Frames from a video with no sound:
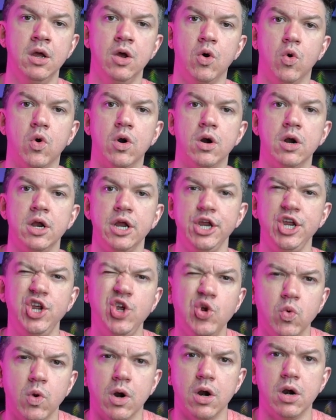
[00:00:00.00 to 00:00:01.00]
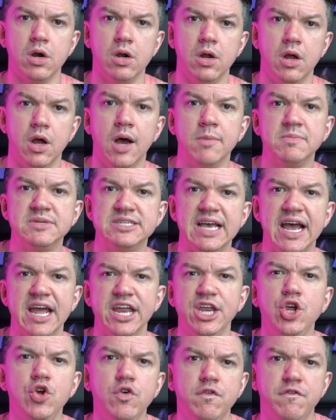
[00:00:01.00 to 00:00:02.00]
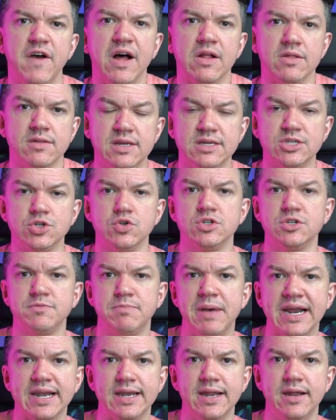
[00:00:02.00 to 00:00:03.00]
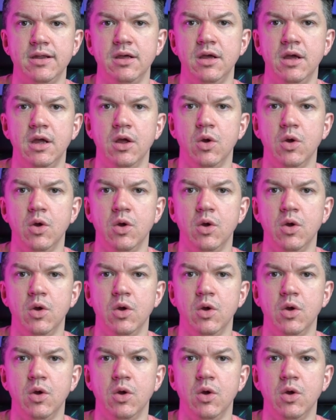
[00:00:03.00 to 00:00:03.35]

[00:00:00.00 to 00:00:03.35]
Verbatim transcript: Or you were upset, you felt disrespected